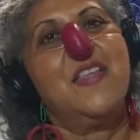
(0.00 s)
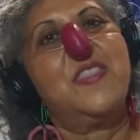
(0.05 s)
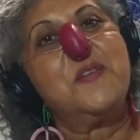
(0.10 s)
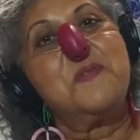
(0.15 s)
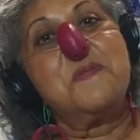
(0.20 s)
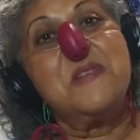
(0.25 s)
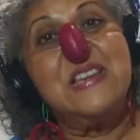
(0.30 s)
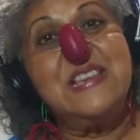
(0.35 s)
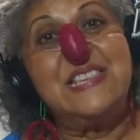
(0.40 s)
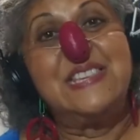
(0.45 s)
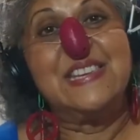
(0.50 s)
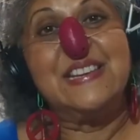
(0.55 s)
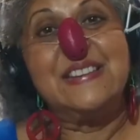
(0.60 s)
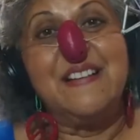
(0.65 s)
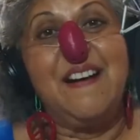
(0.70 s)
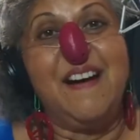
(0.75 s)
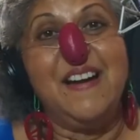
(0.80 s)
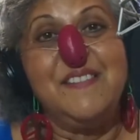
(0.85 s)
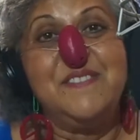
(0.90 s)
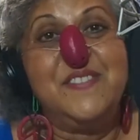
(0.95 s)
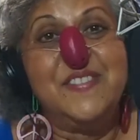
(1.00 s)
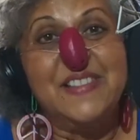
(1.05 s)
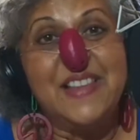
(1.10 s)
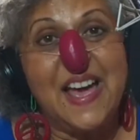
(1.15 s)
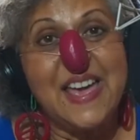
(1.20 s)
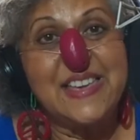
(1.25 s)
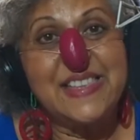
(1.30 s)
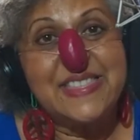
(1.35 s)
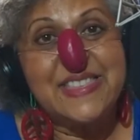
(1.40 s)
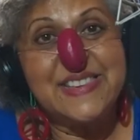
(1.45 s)
The reason I'm
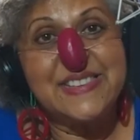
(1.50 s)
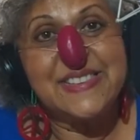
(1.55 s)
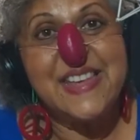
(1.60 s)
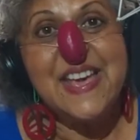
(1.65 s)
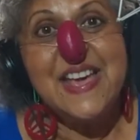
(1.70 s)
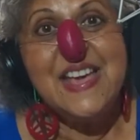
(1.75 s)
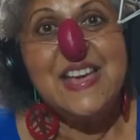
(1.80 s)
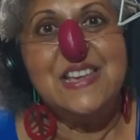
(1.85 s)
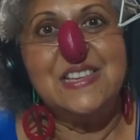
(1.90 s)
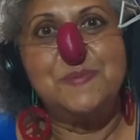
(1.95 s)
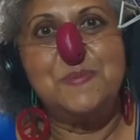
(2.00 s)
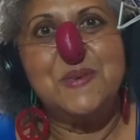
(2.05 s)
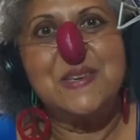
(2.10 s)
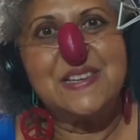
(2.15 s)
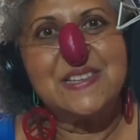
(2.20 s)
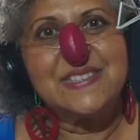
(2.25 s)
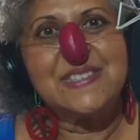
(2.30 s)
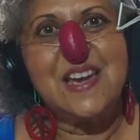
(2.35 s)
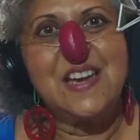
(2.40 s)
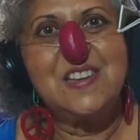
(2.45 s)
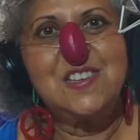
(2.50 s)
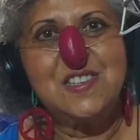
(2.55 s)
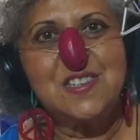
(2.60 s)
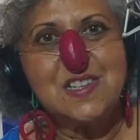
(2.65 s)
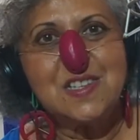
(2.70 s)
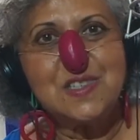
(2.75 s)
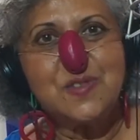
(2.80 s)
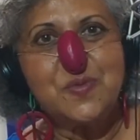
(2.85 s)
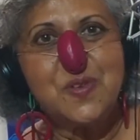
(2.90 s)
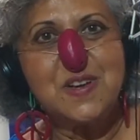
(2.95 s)
like this is because I
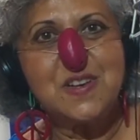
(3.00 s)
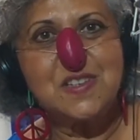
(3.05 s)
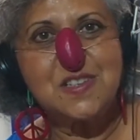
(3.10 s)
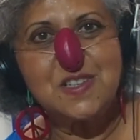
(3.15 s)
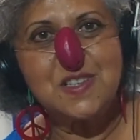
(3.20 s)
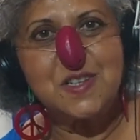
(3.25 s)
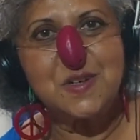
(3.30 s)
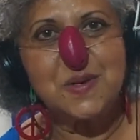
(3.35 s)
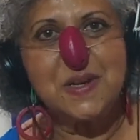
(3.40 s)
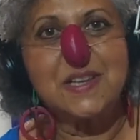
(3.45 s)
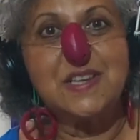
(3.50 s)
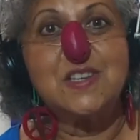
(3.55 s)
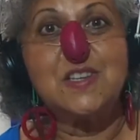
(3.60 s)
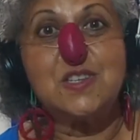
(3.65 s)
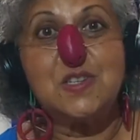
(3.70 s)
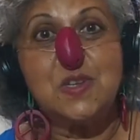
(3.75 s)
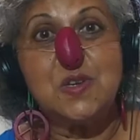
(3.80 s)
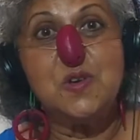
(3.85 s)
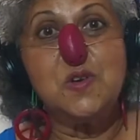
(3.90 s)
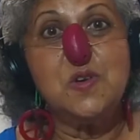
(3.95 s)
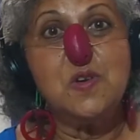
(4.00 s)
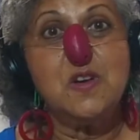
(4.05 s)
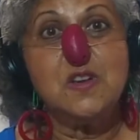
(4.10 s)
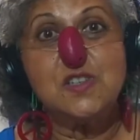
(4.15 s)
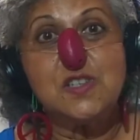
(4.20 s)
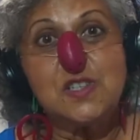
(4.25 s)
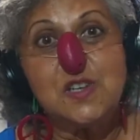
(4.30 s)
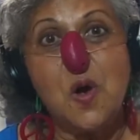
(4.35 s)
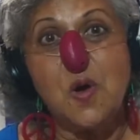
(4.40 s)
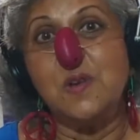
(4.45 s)
just finished doing two
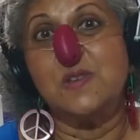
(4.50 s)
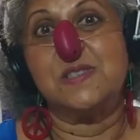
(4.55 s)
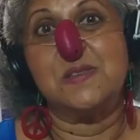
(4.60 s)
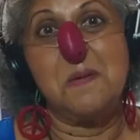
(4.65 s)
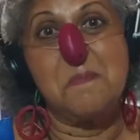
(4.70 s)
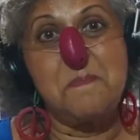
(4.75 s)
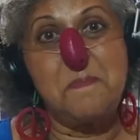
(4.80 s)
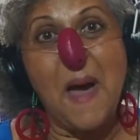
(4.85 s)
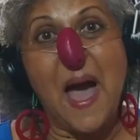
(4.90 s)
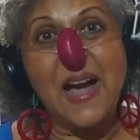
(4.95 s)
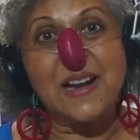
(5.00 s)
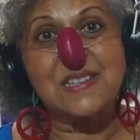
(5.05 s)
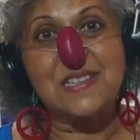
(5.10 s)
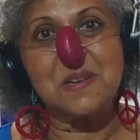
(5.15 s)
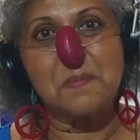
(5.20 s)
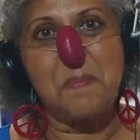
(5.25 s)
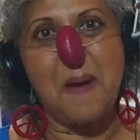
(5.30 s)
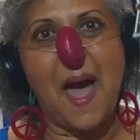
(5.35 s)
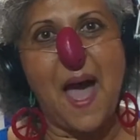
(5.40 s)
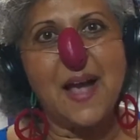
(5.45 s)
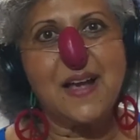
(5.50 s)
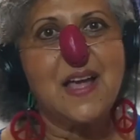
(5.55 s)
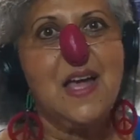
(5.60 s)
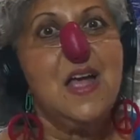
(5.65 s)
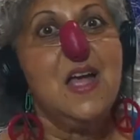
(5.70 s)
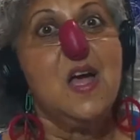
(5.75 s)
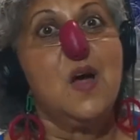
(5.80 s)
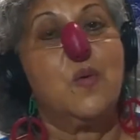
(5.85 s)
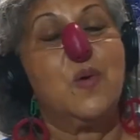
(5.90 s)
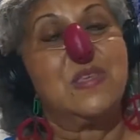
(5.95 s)
shows back to back
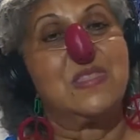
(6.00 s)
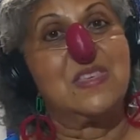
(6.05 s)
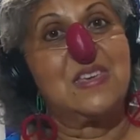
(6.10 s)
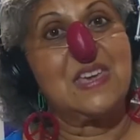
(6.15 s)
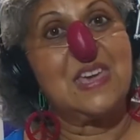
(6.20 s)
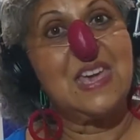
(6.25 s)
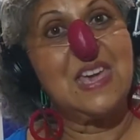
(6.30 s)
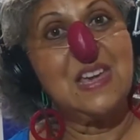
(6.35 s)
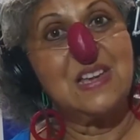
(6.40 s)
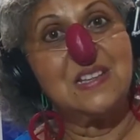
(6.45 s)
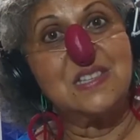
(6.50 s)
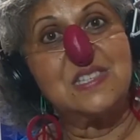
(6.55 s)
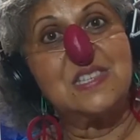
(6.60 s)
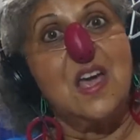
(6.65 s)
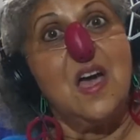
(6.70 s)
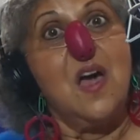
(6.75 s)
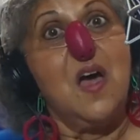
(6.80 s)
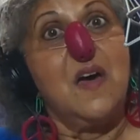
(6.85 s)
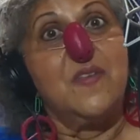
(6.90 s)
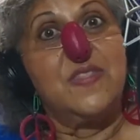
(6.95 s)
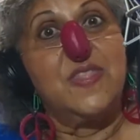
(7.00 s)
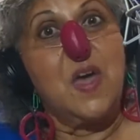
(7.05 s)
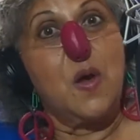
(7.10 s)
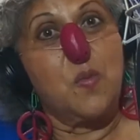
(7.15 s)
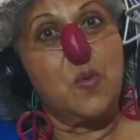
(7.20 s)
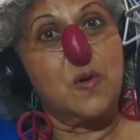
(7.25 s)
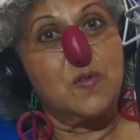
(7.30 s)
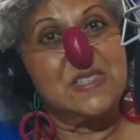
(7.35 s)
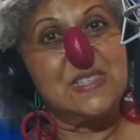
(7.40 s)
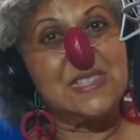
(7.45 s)
with kids
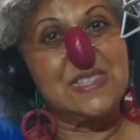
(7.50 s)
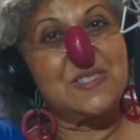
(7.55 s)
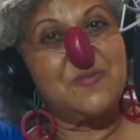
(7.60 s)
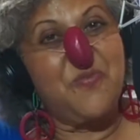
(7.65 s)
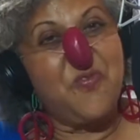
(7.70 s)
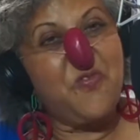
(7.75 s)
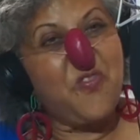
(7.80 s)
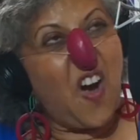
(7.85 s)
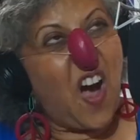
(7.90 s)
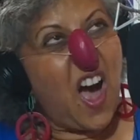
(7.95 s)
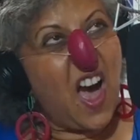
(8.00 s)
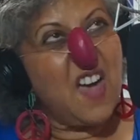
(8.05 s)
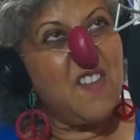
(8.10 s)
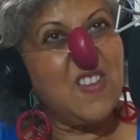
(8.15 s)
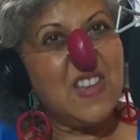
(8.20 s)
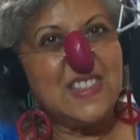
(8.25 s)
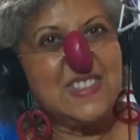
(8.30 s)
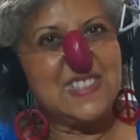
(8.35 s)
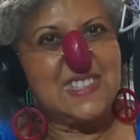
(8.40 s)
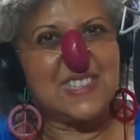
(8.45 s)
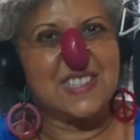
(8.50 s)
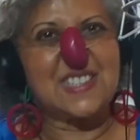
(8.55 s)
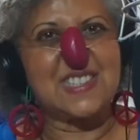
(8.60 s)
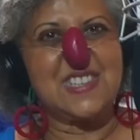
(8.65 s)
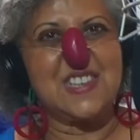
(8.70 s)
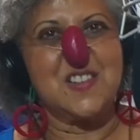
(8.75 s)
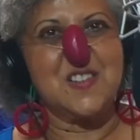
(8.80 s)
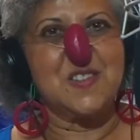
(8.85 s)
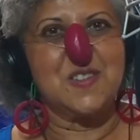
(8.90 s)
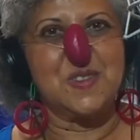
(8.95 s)
that were 5 and
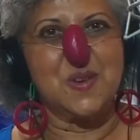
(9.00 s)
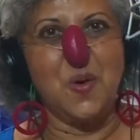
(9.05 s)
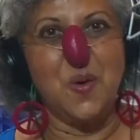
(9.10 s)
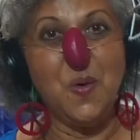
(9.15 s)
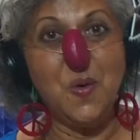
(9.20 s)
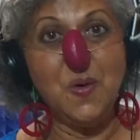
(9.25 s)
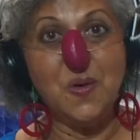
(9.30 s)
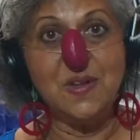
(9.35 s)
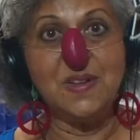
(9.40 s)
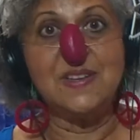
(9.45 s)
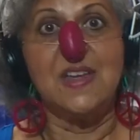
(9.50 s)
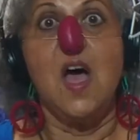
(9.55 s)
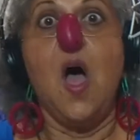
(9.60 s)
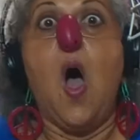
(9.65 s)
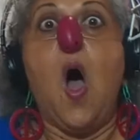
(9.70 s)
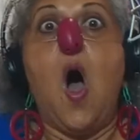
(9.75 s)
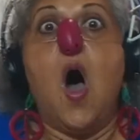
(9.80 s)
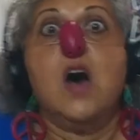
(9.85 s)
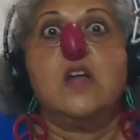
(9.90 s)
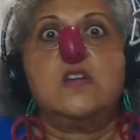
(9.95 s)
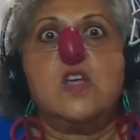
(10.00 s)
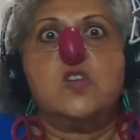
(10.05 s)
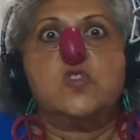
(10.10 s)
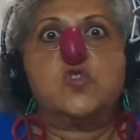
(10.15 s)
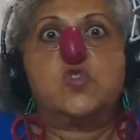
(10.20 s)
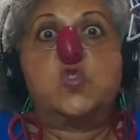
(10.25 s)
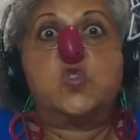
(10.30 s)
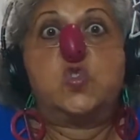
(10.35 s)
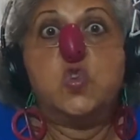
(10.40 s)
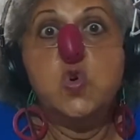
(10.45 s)
6 years old on
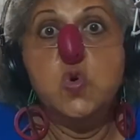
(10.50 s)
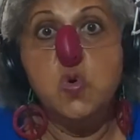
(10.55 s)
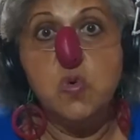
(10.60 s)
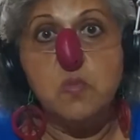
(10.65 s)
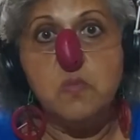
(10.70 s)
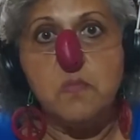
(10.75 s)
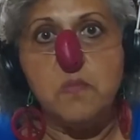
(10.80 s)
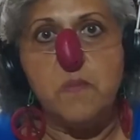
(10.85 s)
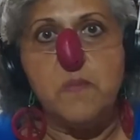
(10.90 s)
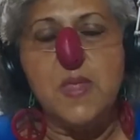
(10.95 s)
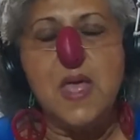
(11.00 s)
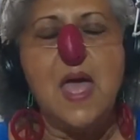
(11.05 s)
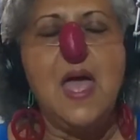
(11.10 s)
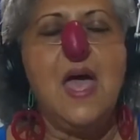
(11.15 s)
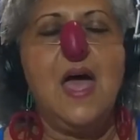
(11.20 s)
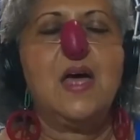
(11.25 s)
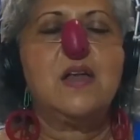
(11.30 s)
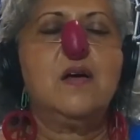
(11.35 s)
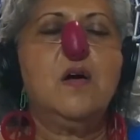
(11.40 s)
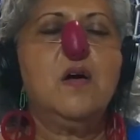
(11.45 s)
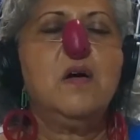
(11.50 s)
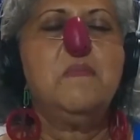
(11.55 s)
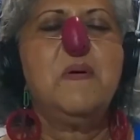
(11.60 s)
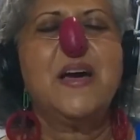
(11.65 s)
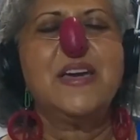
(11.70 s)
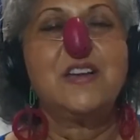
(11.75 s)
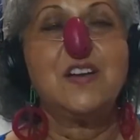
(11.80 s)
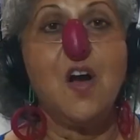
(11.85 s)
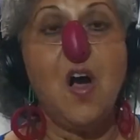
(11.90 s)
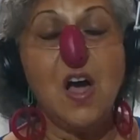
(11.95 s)
Zoom. And oh
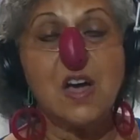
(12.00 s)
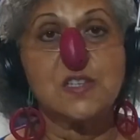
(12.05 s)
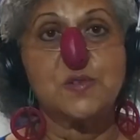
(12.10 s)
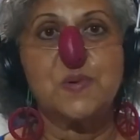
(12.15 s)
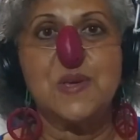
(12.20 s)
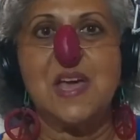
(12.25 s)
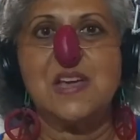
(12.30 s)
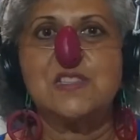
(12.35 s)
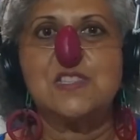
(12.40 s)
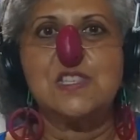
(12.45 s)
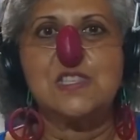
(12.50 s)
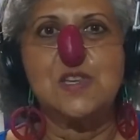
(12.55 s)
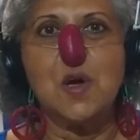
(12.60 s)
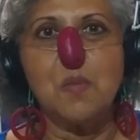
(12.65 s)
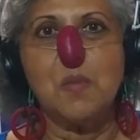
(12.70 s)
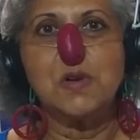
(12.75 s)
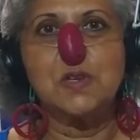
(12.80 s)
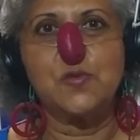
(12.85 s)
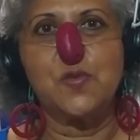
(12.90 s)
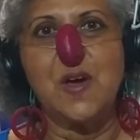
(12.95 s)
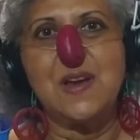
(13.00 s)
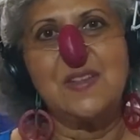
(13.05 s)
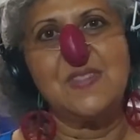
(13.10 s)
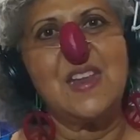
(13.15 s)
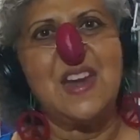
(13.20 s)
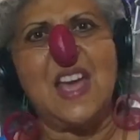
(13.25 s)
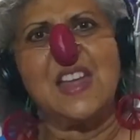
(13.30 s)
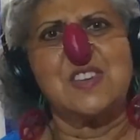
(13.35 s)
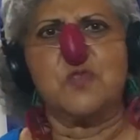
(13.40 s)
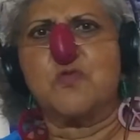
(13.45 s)
my gosh, we had so much fun.
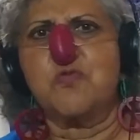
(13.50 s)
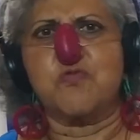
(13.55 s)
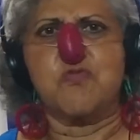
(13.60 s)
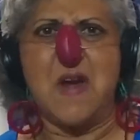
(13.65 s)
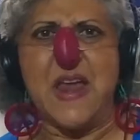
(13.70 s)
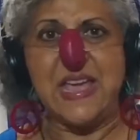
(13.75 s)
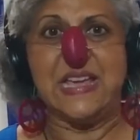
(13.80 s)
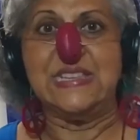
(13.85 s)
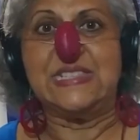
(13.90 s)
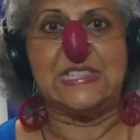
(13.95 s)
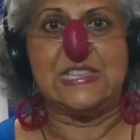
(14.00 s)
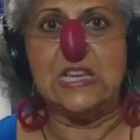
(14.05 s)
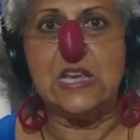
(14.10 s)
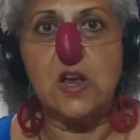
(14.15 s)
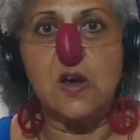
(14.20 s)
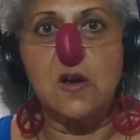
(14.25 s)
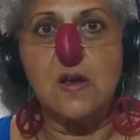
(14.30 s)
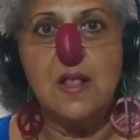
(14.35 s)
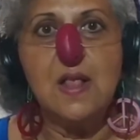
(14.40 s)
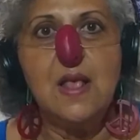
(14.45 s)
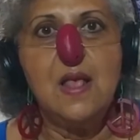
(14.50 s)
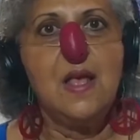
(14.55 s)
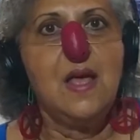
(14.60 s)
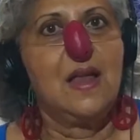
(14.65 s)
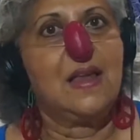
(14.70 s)
And then I had to race here.